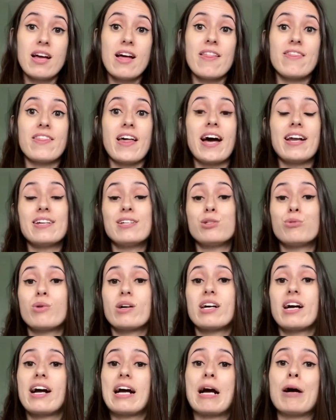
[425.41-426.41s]
That is
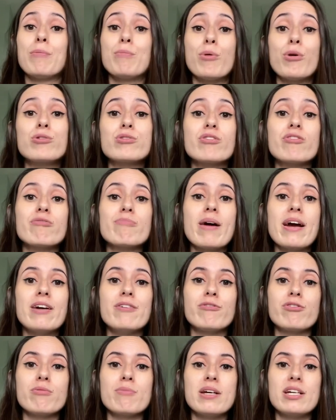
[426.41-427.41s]
where I got most of my
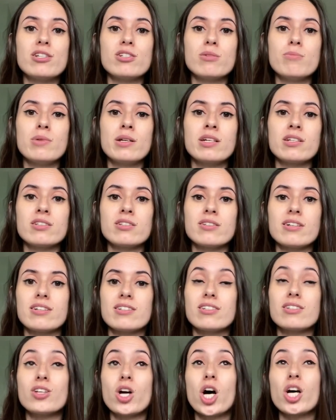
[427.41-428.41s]
information because there's
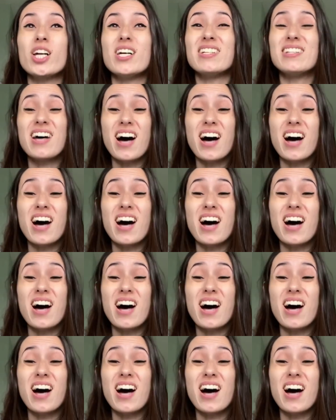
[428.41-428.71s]
not a